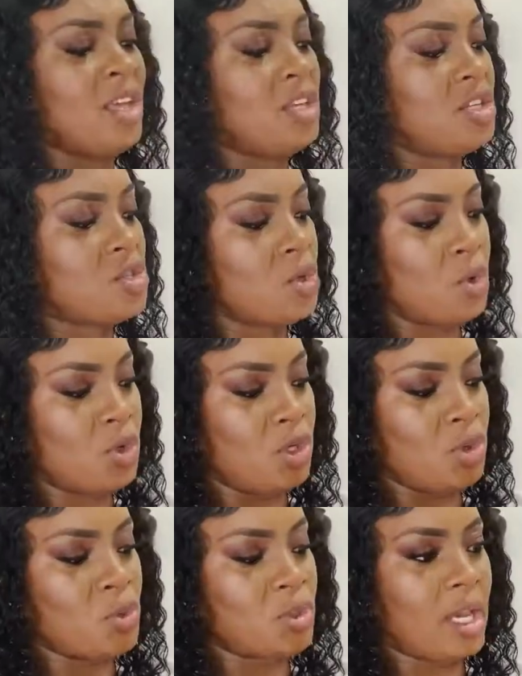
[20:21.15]
So
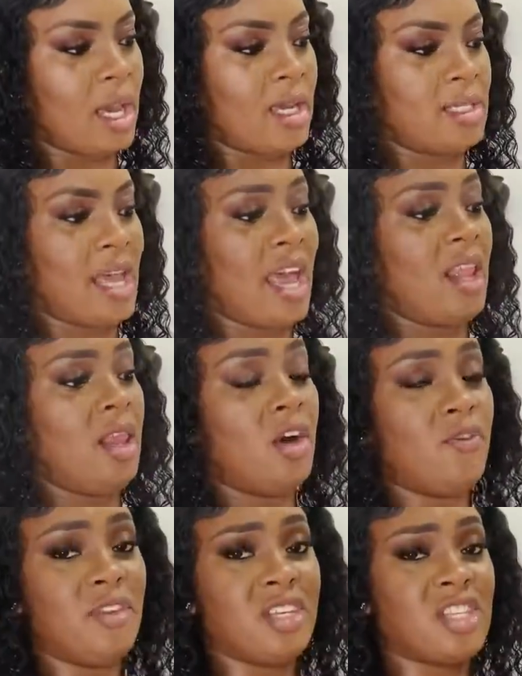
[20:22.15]
cute, guys. I
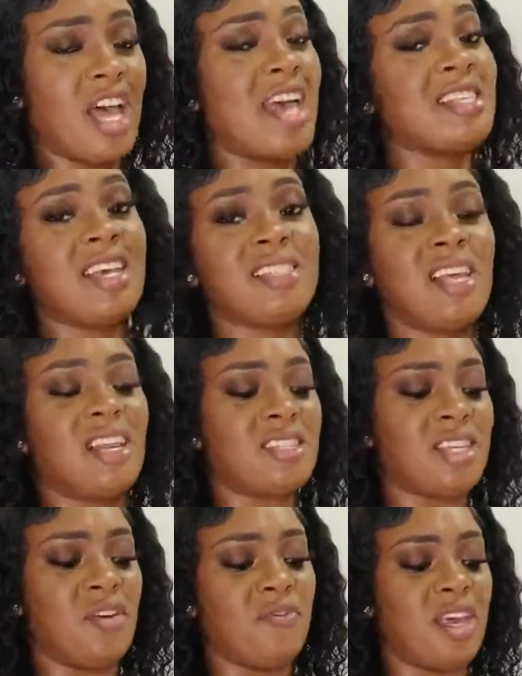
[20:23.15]
love this. As I said, it's
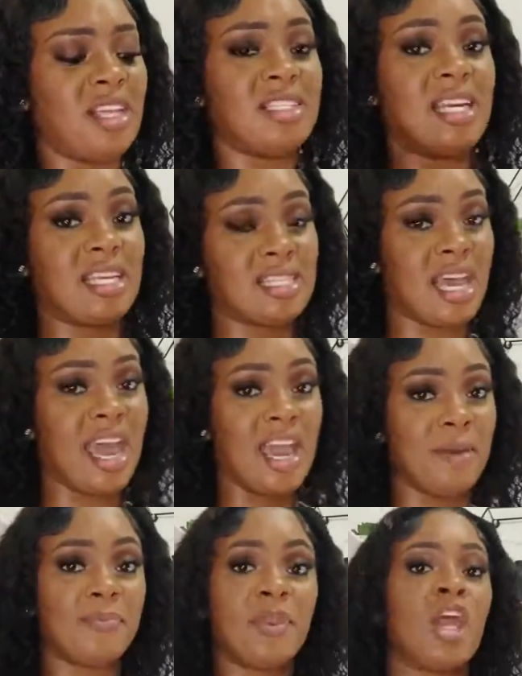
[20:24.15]
giving
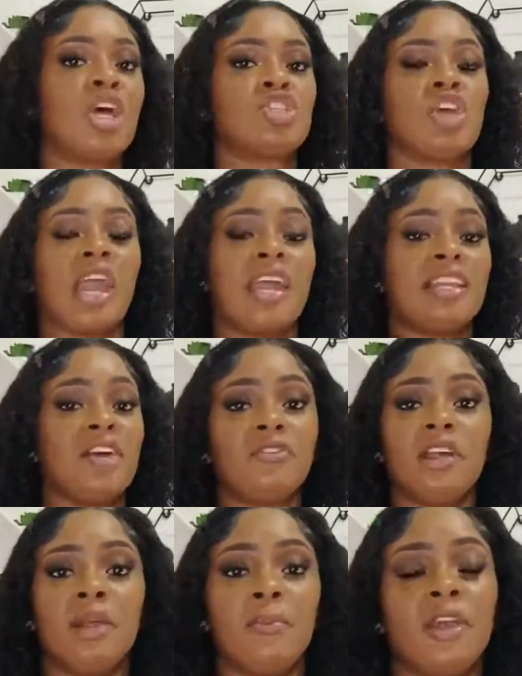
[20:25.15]
daytime, so you can
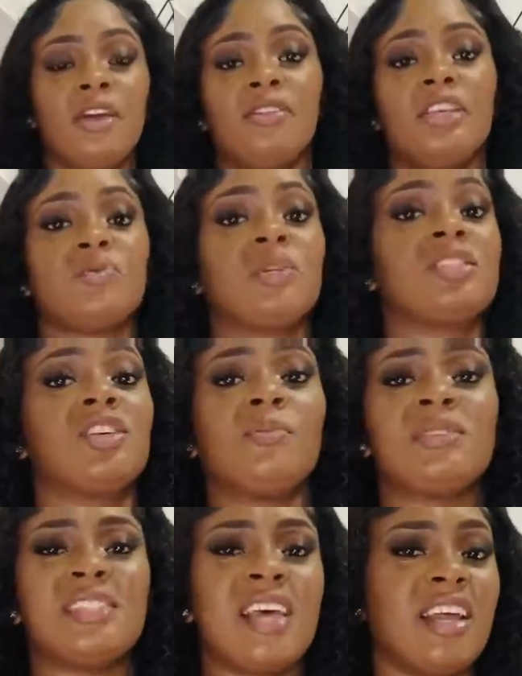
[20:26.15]
definitely pair these with some
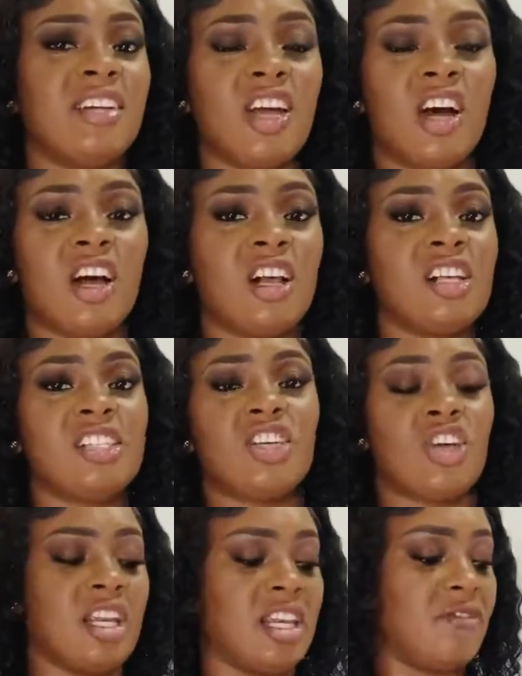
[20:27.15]
sandals. You
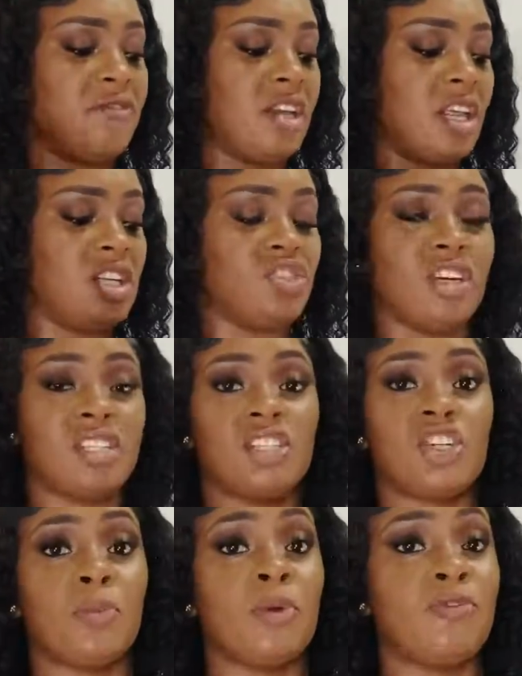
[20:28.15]
can definitely dress it
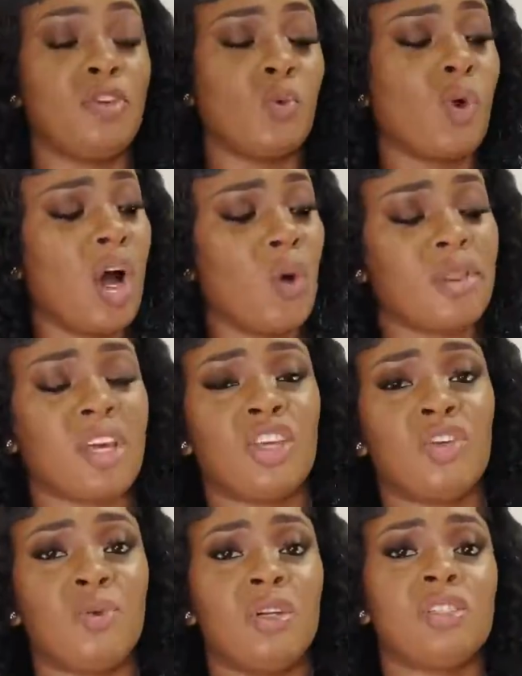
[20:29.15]
up if you want with a
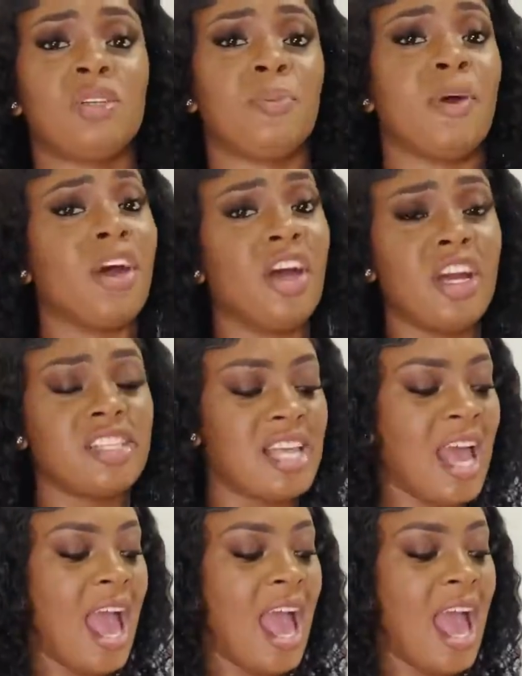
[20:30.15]
cute little purse.